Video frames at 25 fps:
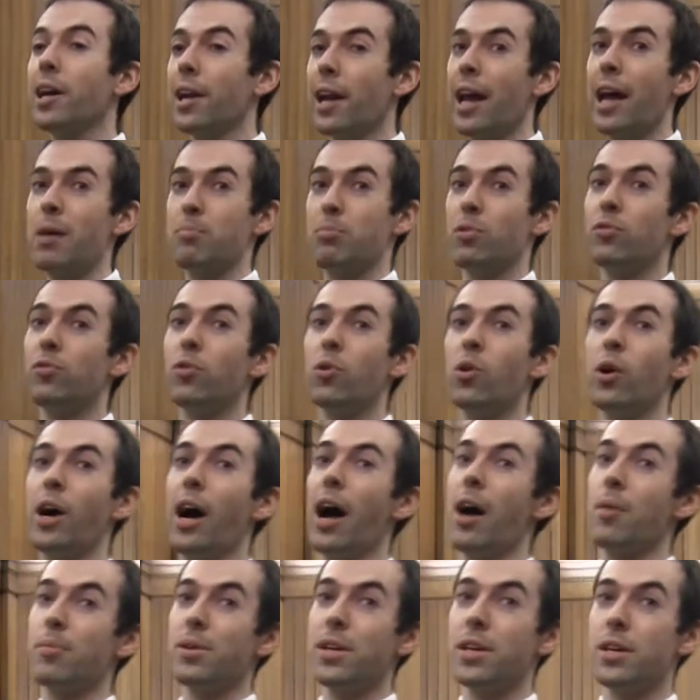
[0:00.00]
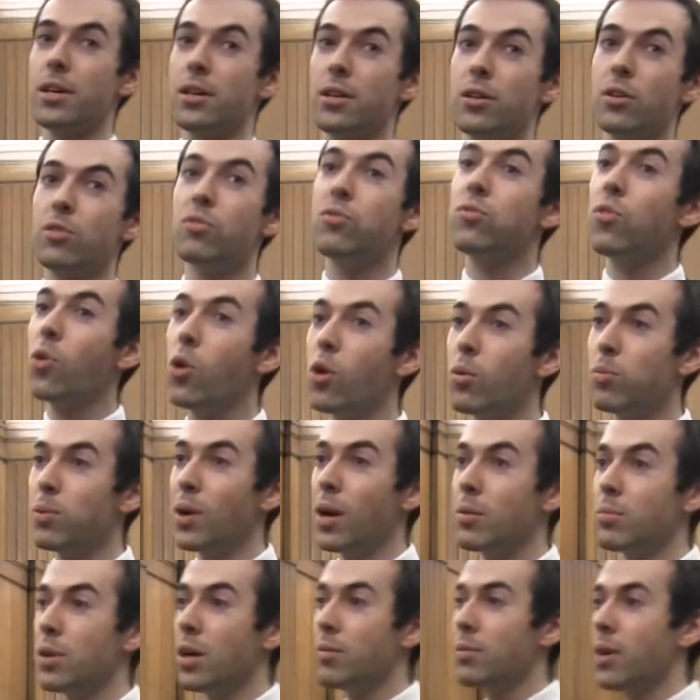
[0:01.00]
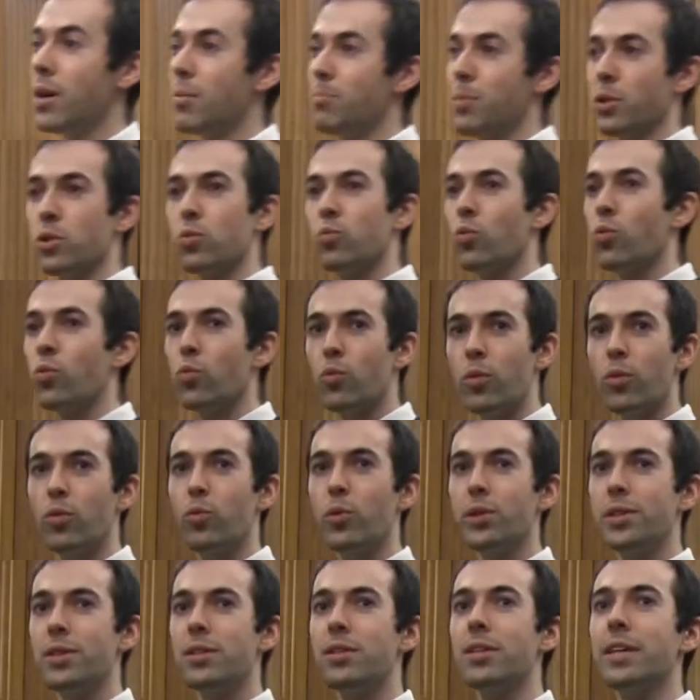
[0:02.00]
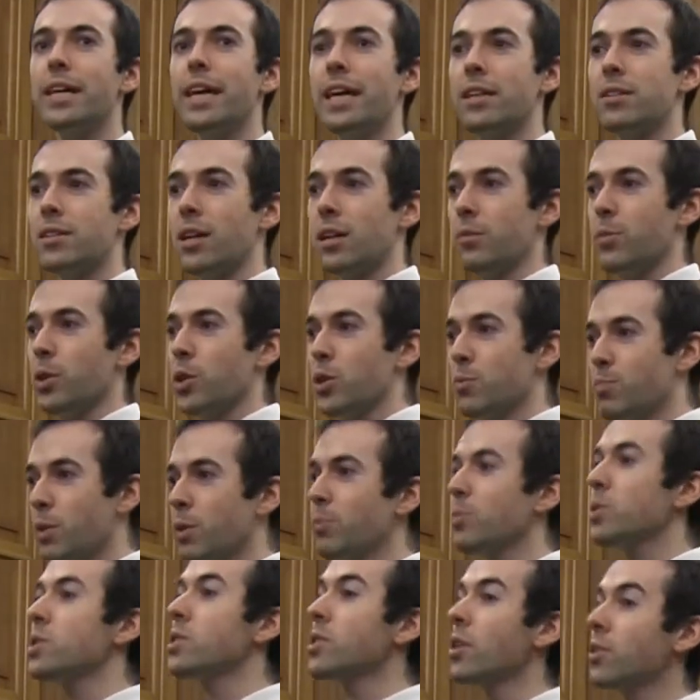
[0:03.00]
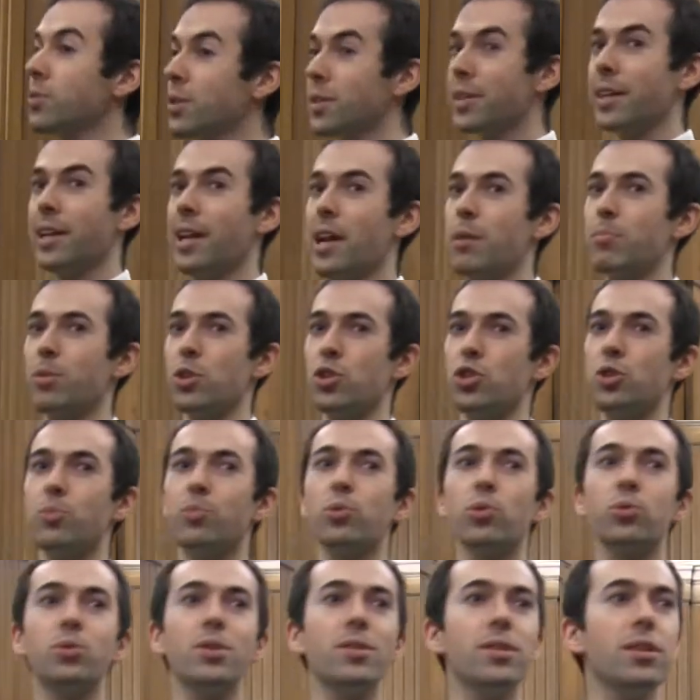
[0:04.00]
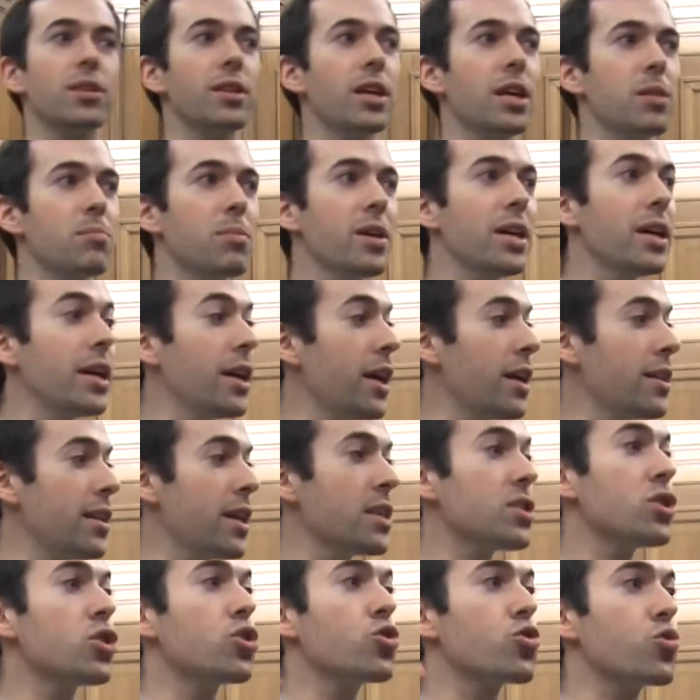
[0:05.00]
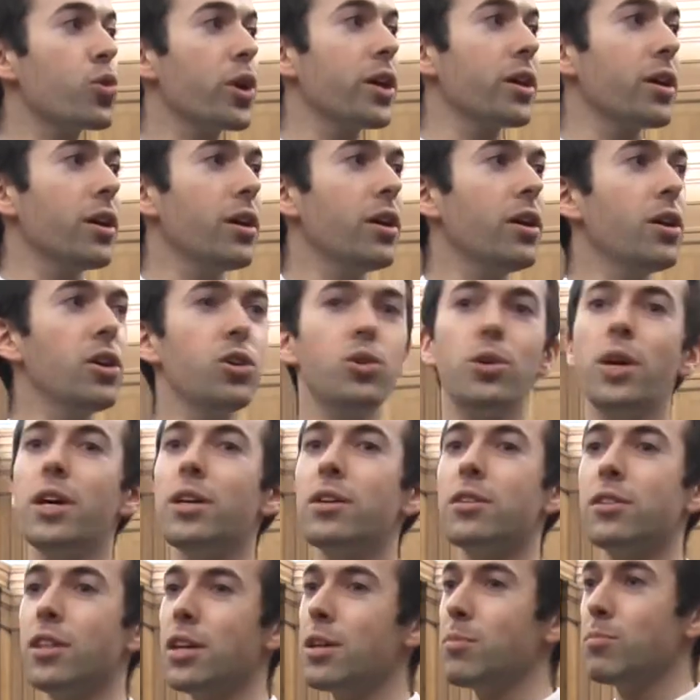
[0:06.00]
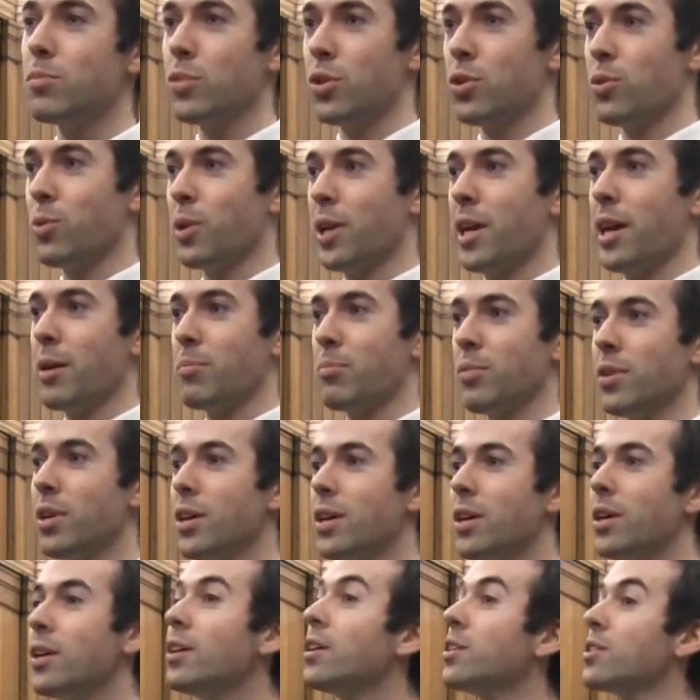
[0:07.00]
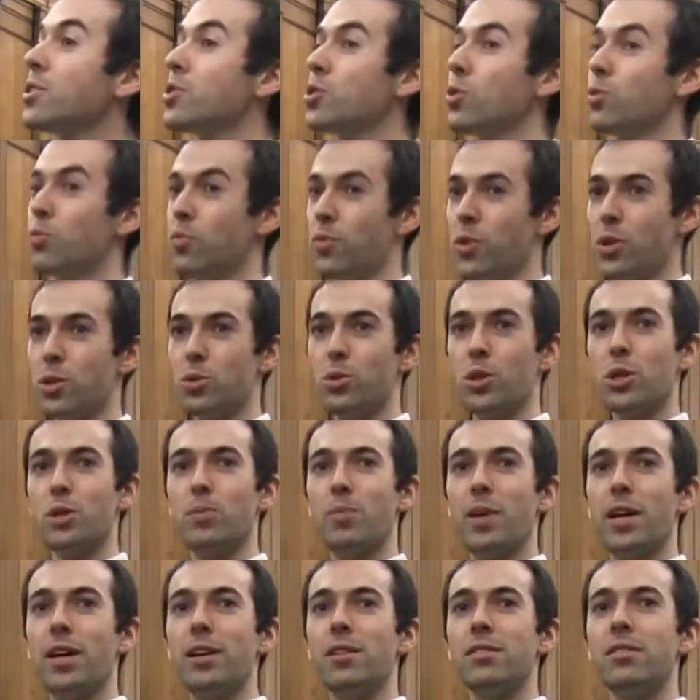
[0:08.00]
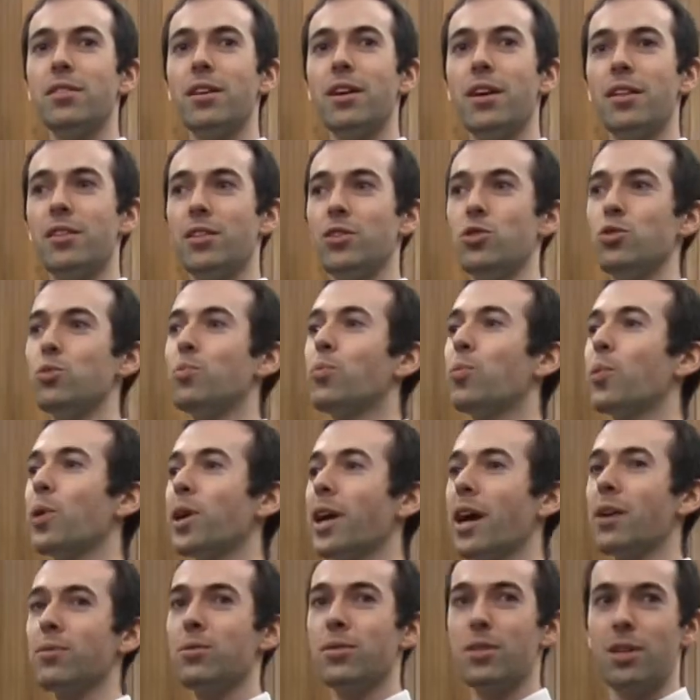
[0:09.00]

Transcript: clap for Javier for blah, blah, blah, but we didn't get that because people started clapping. She brought in the name, and that's a trigger. You hear the name, you clap. So first you explain, and then you bring out the